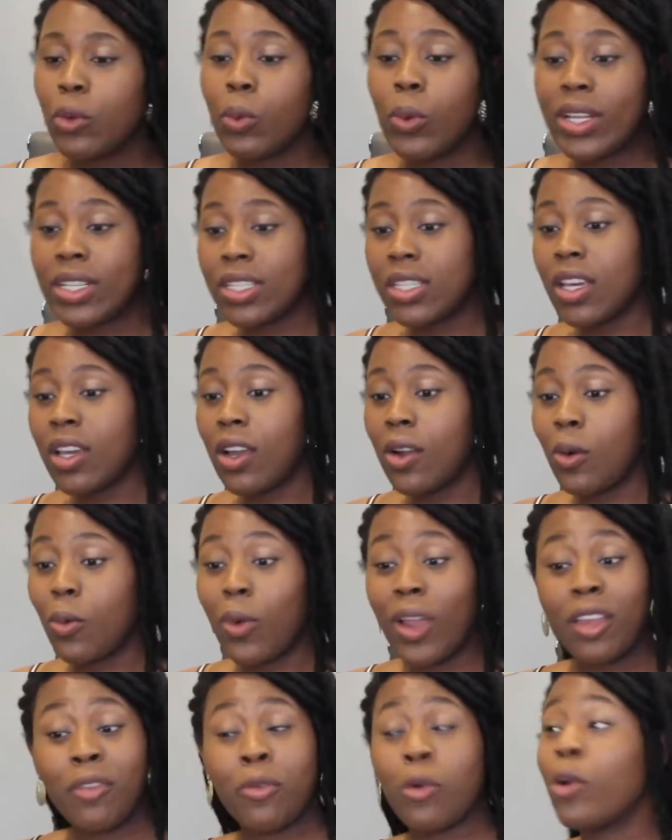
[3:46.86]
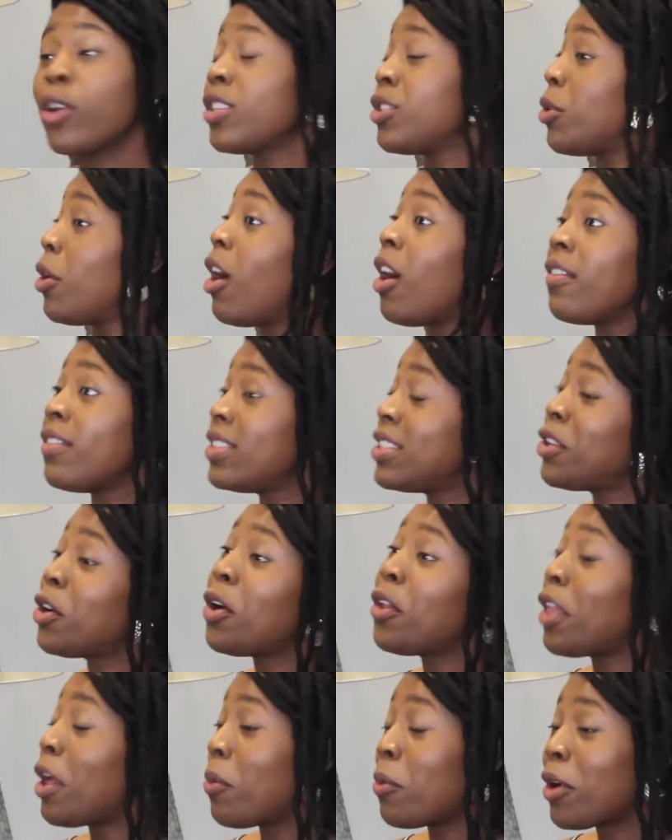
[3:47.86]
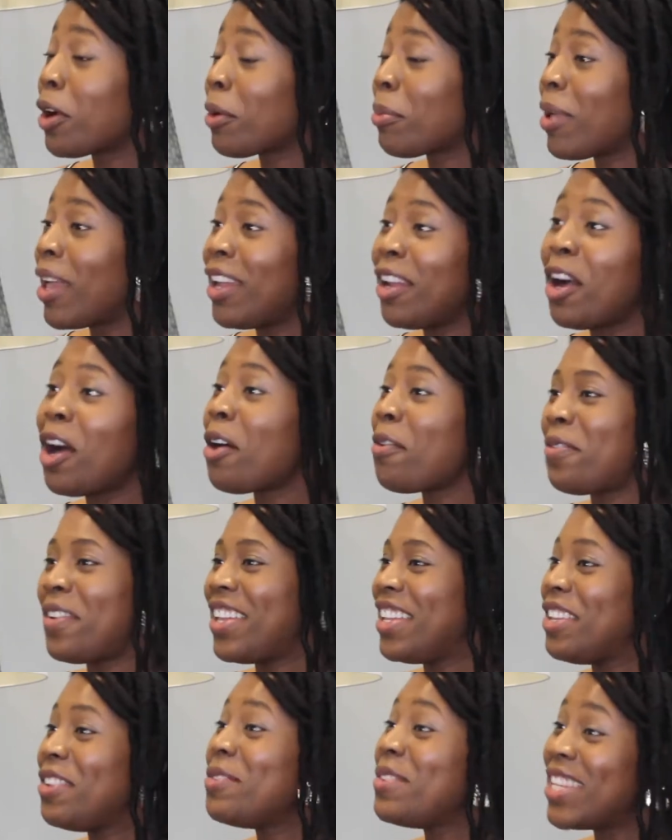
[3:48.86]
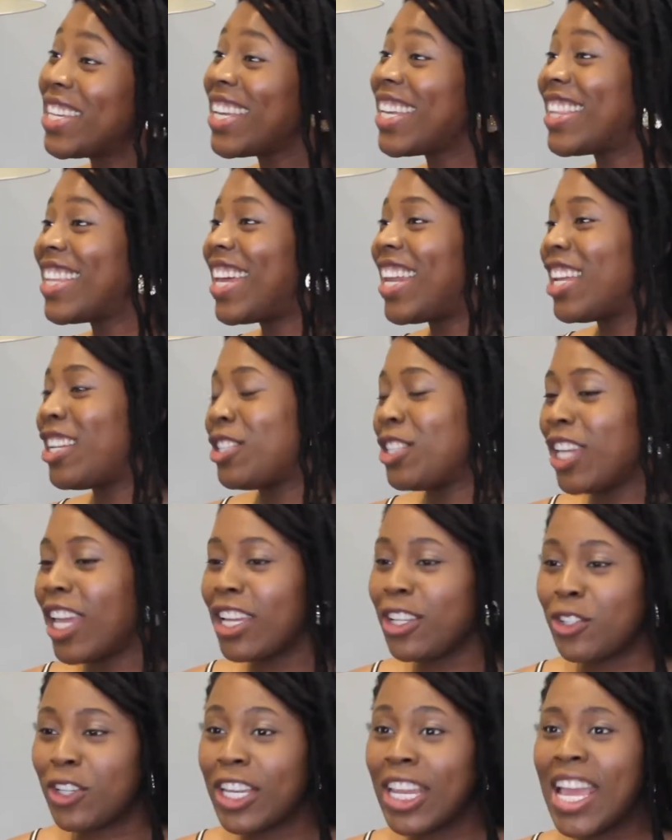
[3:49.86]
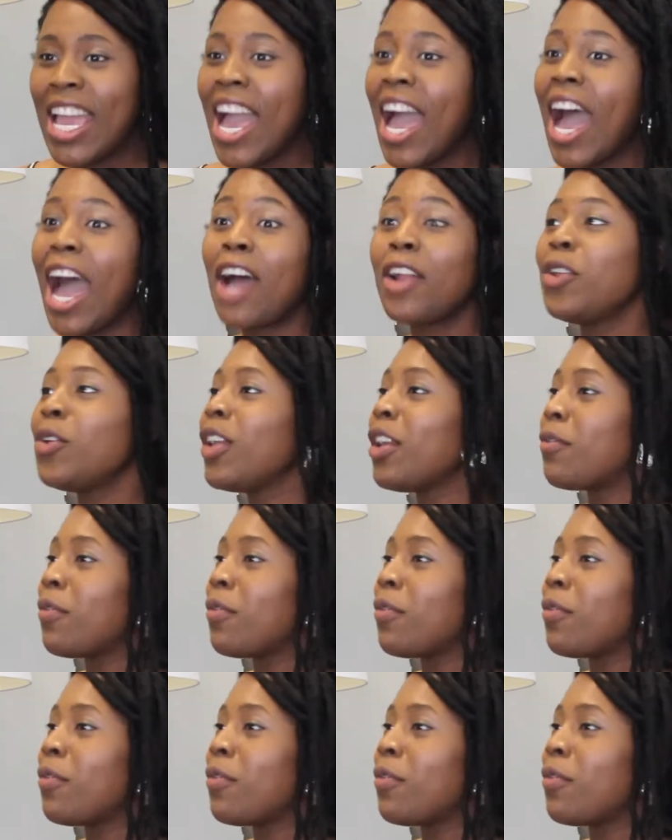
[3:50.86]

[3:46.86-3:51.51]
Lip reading: went to Wake Forest, so obviously all that work paid off, and you did get that education. How do you get